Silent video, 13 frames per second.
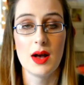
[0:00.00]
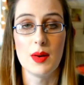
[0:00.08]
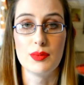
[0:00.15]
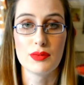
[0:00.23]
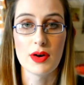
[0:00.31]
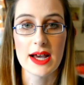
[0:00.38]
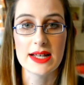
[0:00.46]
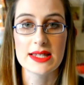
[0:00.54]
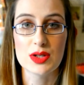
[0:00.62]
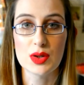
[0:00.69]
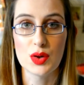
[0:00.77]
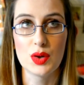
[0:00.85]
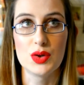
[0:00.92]
Brights
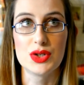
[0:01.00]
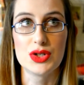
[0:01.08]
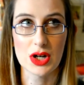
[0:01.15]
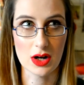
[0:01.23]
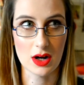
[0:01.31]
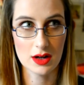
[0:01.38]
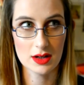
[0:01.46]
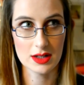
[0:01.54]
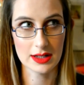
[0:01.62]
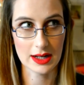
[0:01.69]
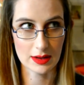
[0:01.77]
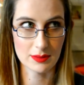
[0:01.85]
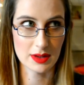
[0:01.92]
or dark
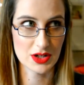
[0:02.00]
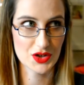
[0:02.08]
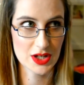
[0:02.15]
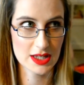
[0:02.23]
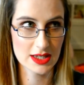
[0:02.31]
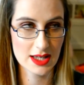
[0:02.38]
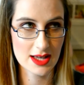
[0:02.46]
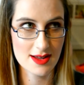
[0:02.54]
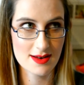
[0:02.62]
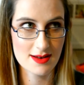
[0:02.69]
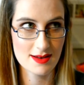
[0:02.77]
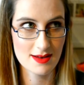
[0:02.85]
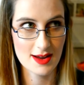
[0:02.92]
nail polishes?
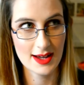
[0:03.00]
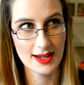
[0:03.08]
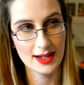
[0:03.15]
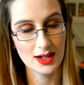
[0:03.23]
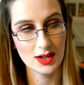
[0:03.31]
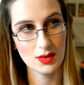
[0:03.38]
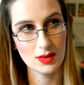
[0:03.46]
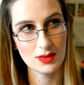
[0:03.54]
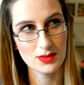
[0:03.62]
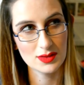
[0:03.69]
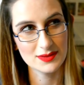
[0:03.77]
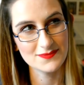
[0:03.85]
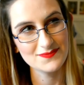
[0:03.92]

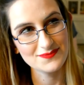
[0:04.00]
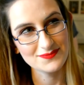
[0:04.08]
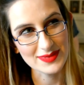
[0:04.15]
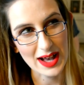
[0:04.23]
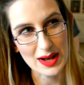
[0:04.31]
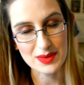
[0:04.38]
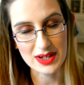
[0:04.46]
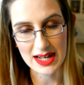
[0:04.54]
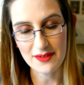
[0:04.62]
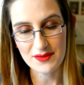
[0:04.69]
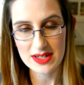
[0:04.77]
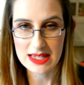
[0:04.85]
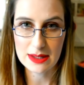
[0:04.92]
Now, I'm gonna
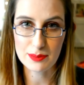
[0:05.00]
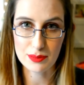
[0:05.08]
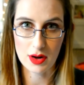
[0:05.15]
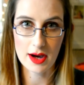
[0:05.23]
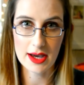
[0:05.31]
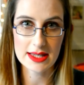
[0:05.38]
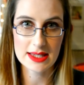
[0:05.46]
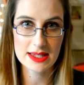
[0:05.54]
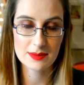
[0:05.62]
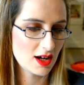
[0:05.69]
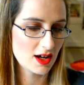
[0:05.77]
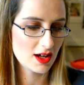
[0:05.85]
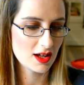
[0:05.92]
have to say brights.
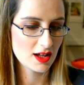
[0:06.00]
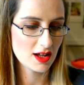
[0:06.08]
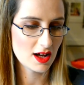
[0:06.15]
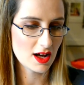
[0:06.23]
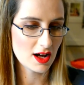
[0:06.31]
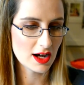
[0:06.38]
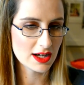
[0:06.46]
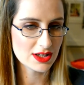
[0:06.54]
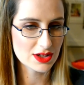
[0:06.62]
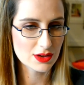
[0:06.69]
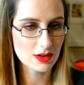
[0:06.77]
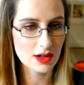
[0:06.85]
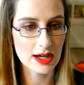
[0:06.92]
I
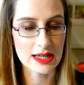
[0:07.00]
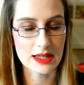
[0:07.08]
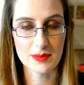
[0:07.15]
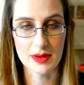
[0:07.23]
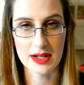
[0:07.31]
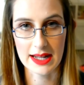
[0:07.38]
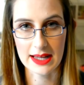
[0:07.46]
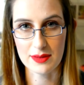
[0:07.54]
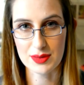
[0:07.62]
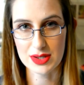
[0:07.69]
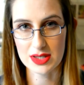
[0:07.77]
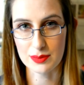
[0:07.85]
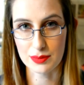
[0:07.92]
do like my
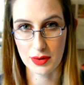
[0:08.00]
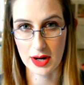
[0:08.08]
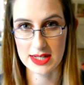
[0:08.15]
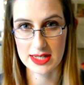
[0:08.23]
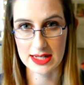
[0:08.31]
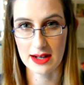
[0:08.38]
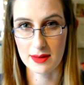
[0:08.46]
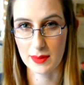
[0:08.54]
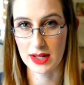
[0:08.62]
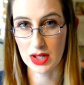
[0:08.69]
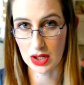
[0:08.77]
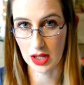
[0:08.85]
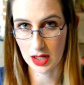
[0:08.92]
nails to brighten out my
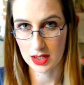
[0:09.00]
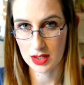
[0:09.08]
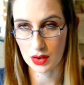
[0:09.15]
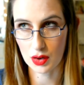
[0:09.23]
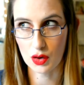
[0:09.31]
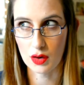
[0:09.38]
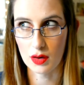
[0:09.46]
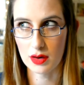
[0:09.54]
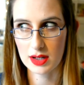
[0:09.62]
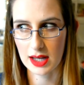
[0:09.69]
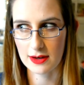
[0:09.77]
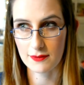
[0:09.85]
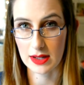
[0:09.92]
look or
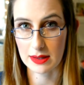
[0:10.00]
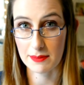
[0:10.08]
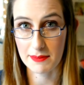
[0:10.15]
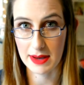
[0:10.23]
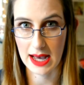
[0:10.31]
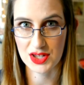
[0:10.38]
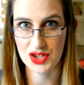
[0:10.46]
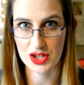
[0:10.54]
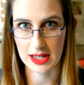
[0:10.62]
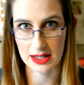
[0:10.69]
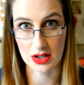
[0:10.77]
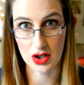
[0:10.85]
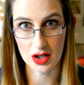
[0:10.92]
kind of like match
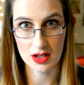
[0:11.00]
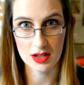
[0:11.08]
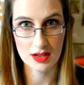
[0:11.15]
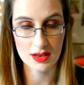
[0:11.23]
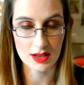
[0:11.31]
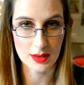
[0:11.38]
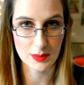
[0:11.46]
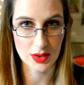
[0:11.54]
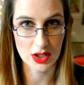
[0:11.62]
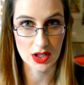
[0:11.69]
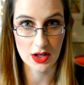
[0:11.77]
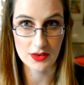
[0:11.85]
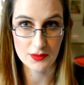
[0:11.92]
a look that I'm gonna
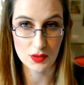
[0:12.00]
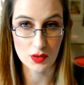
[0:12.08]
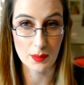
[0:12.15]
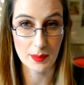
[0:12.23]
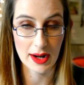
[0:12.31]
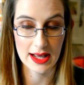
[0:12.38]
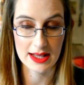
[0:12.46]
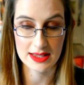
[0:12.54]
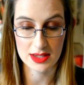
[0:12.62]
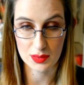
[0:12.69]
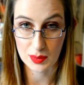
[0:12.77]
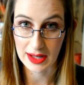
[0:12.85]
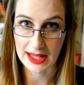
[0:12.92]
go for or plan
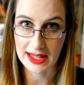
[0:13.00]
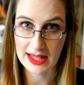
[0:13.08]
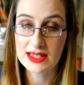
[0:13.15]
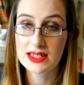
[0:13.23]
to wear.